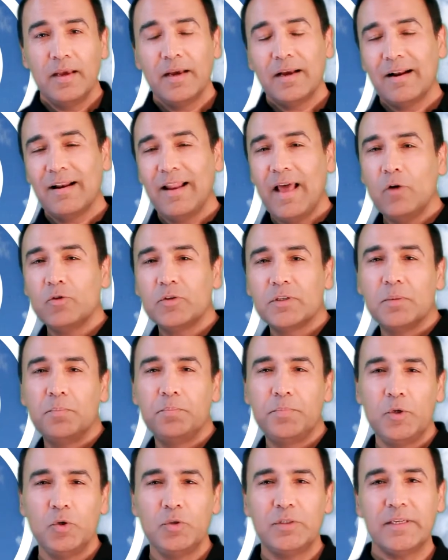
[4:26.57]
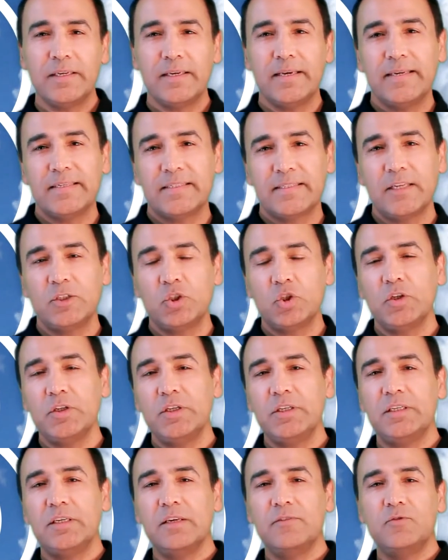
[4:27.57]
Cloud computing
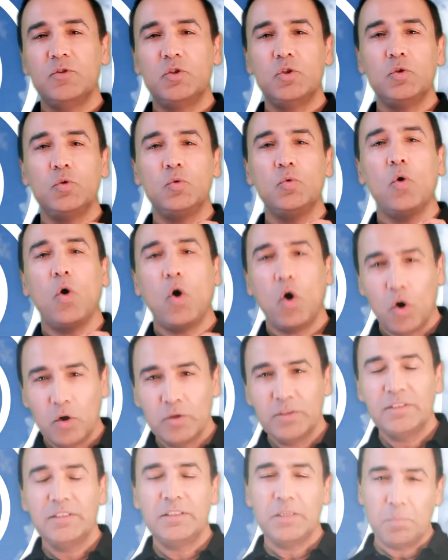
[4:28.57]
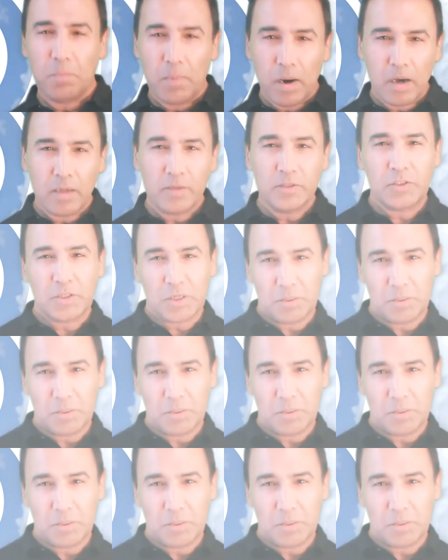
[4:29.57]
essentially gives you on-demand